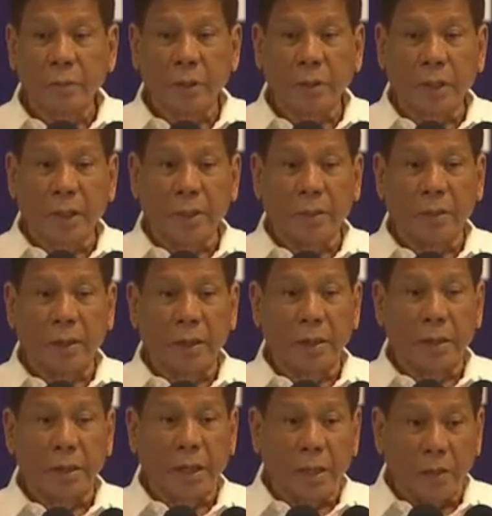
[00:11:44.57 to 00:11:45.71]
But until
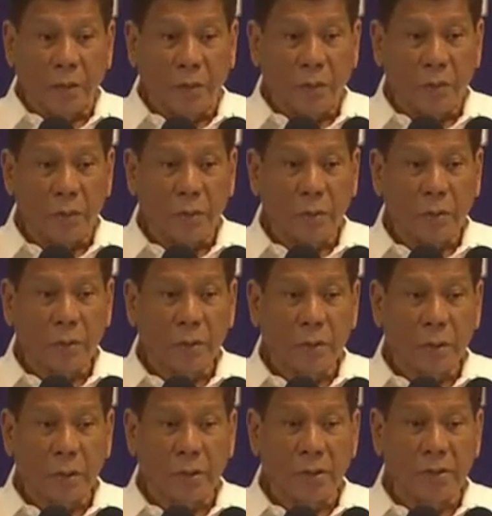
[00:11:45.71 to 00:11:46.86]
now,
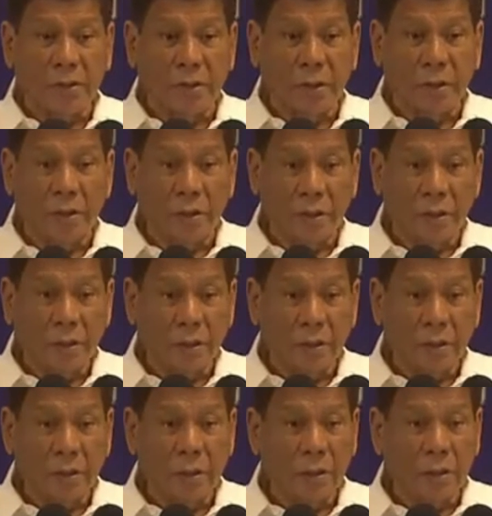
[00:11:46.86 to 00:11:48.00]
it's still
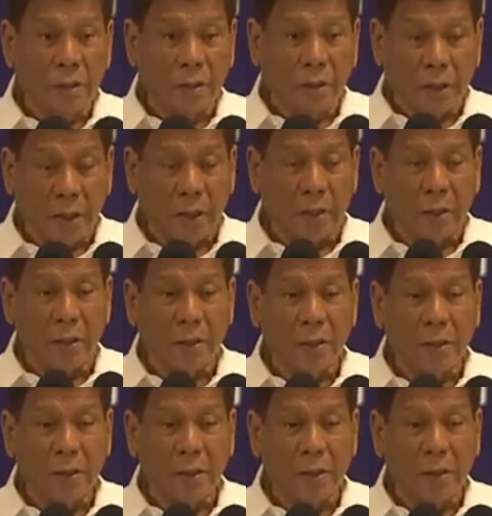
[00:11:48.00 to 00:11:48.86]
in the air.